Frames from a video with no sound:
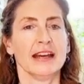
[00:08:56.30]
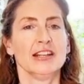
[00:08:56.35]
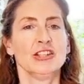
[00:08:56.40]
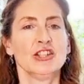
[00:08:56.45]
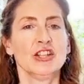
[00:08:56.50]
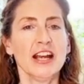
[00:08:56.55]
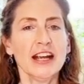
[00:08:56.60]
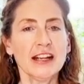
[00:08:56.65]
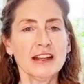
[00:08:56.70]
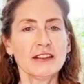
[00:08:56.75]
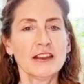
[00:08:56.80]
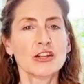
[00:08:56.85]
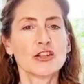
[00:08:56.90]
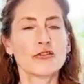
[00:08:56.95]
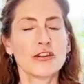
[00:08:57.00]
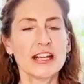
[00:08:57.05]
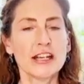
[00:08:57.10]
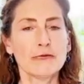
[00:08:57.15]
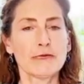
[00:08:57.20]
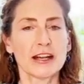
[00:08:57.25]
Check the
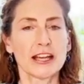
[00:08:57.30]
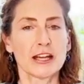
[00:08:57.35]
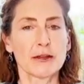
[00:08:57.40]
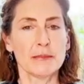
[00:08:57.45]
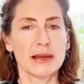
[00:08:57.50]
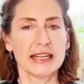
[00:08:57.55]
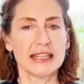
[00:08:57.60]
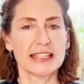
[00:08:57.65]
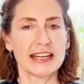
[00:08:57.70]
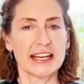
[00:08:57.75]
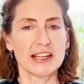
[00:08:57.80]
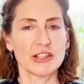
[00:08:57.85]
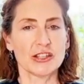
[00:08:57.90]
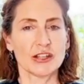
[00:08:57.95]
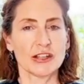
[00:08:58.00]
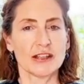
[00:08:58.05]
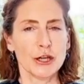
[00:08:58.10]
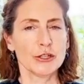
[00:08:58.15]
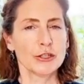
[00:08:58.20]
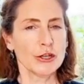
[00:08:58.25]
drink
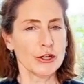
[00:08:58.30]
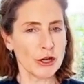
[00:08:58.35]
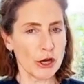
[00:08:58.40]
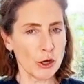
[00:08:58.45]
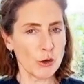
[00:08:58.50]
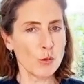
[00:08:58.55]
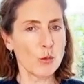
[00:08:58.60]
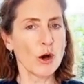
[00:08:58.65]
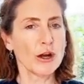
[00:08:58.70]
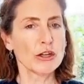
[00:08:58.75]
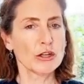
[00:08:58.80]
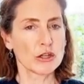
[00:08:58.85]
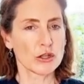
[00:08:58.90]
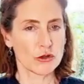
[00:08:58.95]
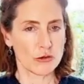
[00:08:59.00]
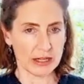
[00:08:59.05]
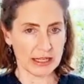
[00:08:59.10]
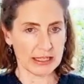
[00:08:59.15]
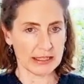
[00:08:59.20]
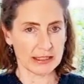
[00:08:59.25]
recommendation to know what
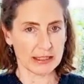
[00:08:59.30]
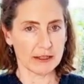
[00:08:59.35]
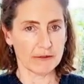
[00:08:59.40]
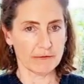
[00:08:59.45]
drinks and